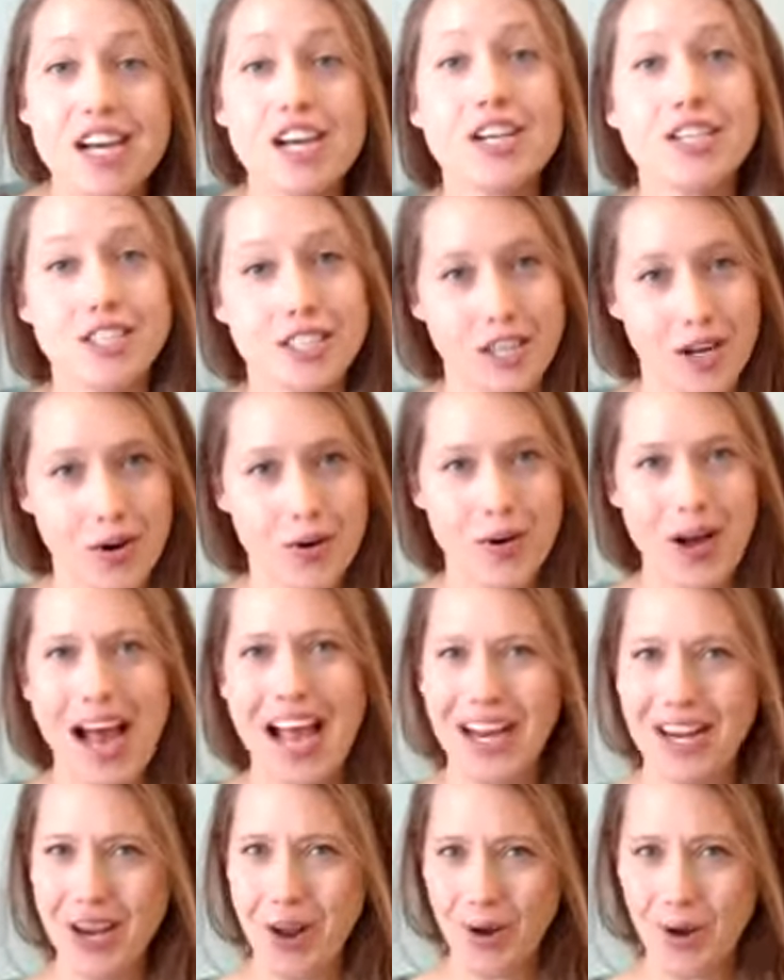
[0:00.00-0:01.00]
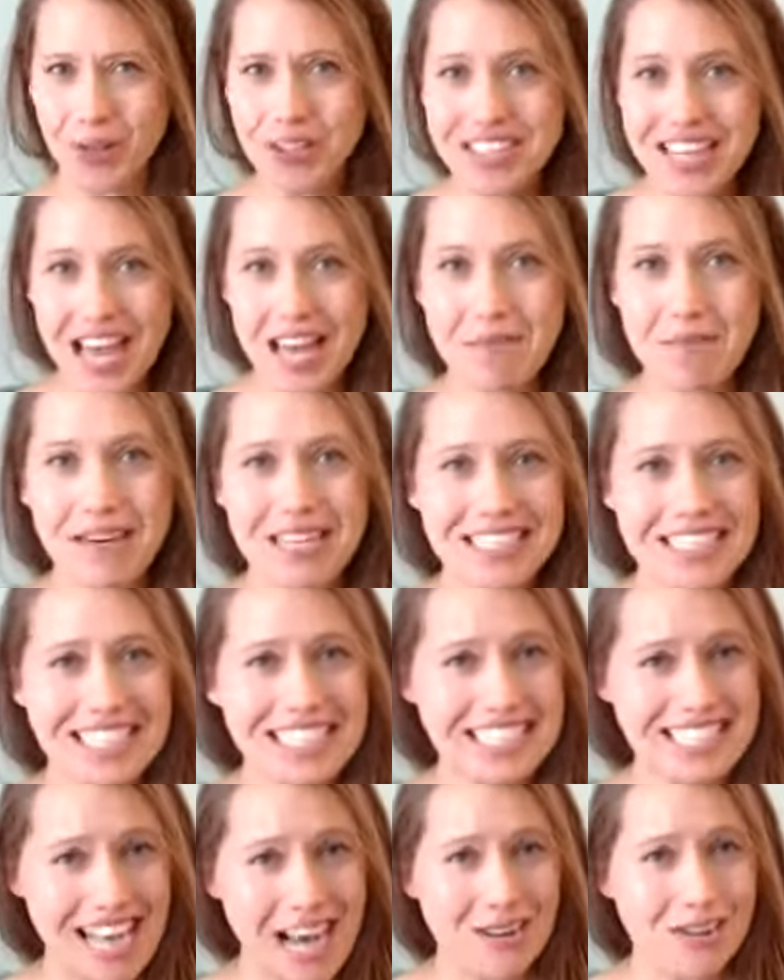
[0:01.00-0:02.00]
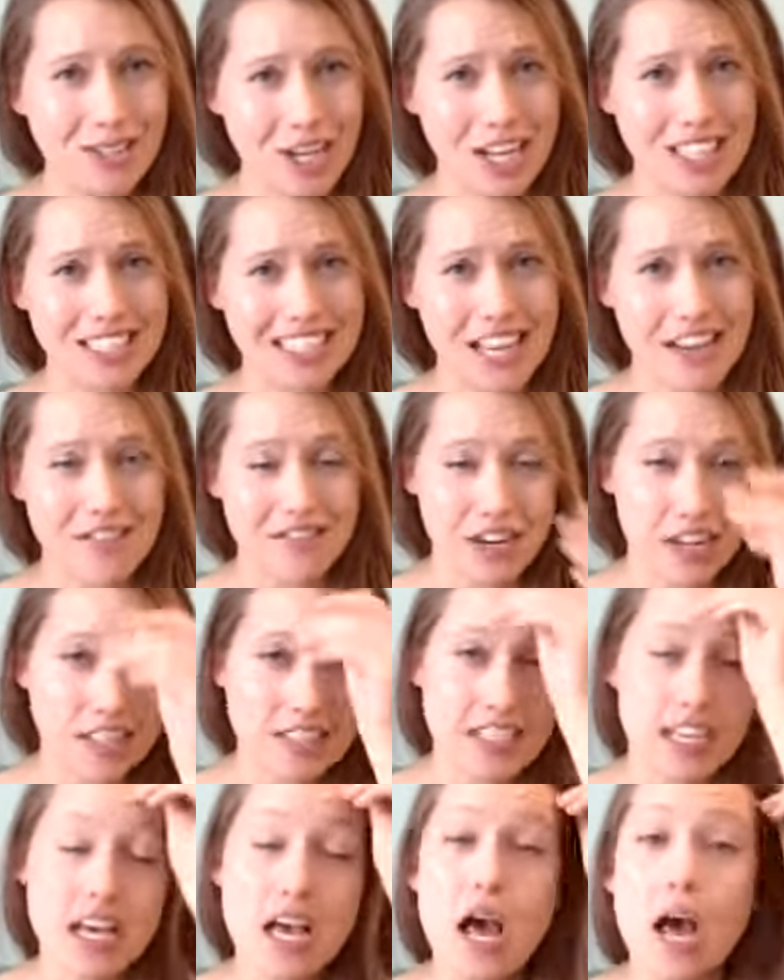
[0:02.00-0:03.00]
So I know the 10 minutes can sound daunting at first,